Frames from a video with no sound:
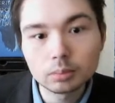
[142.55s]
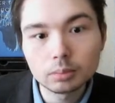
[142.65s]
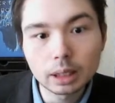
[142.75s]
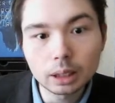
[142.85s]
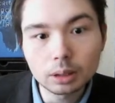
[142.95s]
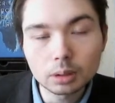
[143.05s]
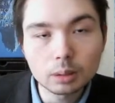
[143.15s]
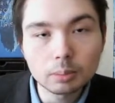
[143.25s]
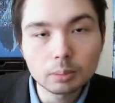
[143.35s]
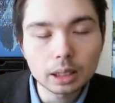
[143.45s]
now he
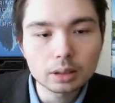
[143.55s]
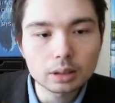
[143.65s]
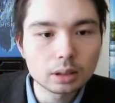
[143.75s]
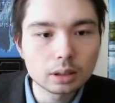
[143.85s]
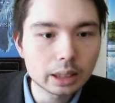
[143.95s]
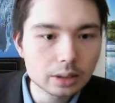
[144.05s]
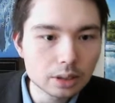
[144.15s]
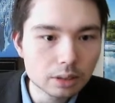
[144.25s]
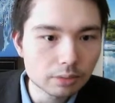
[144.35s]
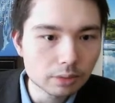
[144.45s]
plays knight
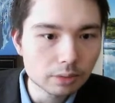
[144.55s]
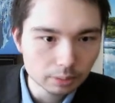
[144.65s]
d5.